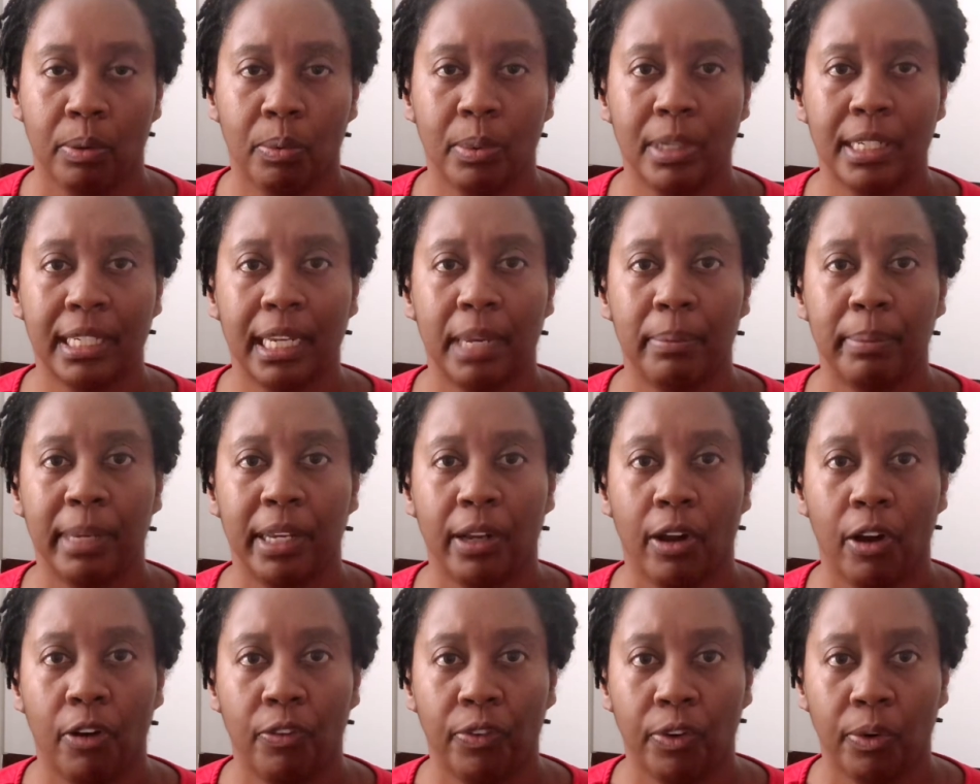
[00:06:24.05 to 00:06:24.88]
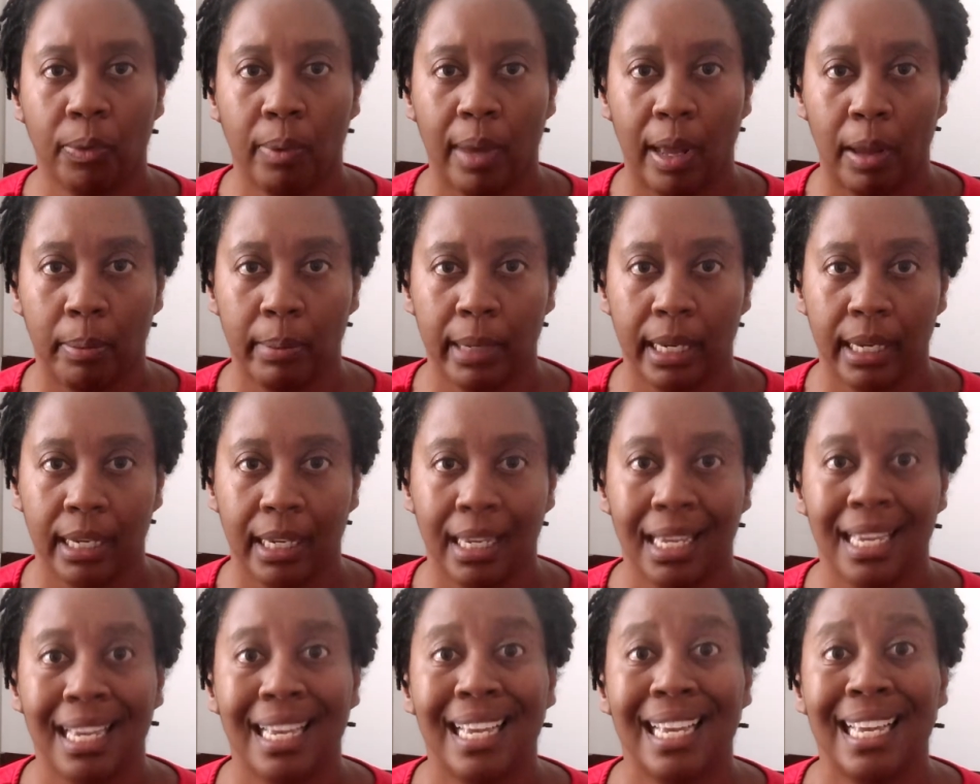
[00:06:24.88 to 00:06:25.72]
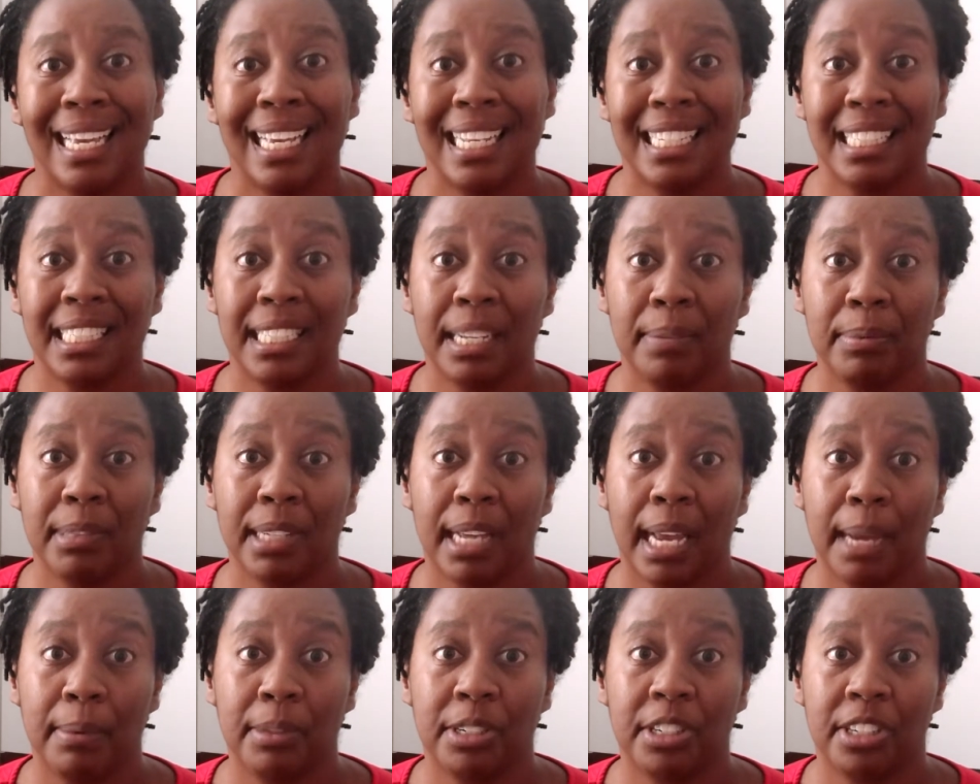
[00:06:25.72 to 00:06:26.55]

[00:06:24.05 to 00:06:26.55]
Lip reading: which can be overwhelming and sometimes